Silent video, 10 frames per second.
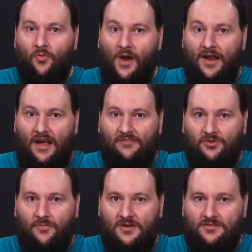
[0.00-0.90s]
Right
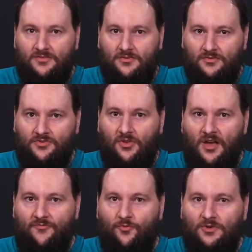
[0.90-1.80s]
after Musk's
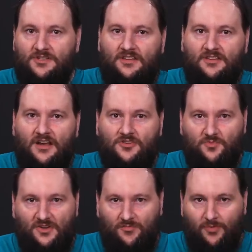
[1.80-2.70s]
July 14th
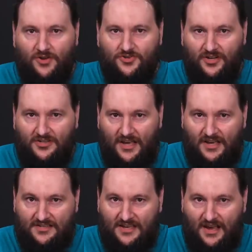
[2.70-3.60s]
announcement of Project
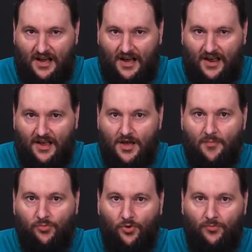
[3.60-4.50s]
XAI,
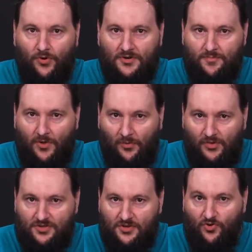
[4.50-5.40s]
Bloomberg
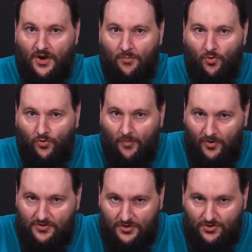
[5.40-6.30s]
published credible
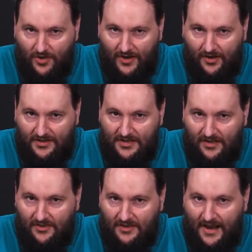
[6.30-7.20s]
rumors on July
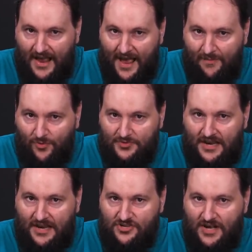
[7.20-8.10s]
19th that Apple's
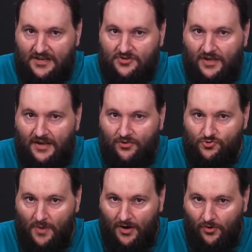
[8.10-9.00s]
Ajax
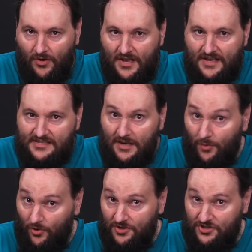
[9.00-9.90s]
language model,
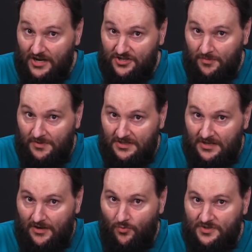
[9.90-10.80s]
similar to
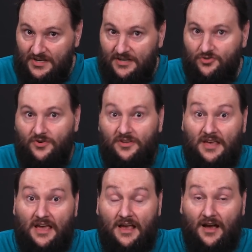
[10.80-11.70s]
ChatGPT, was entering
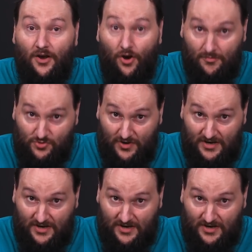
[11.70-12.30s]
the AI arms